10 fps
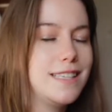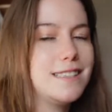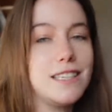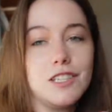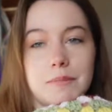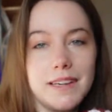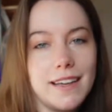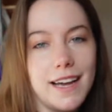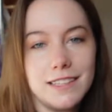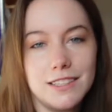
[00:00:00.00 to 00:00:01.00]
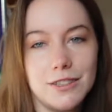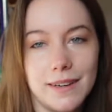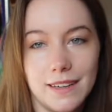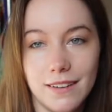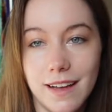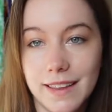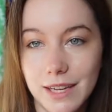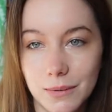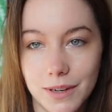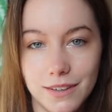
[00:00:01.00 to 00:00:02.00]
stitch bucket hat tutorial, and
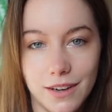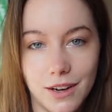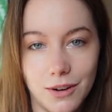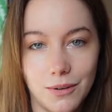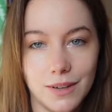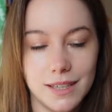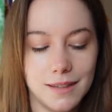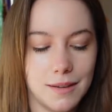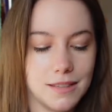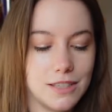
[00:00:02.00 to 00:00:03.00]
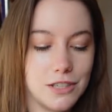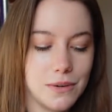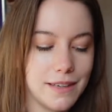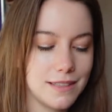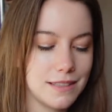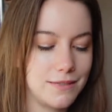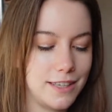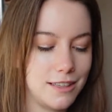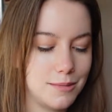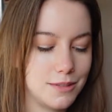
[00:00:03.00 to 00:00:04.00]
there were no tutorials
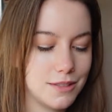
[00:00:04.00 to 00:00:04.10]
available,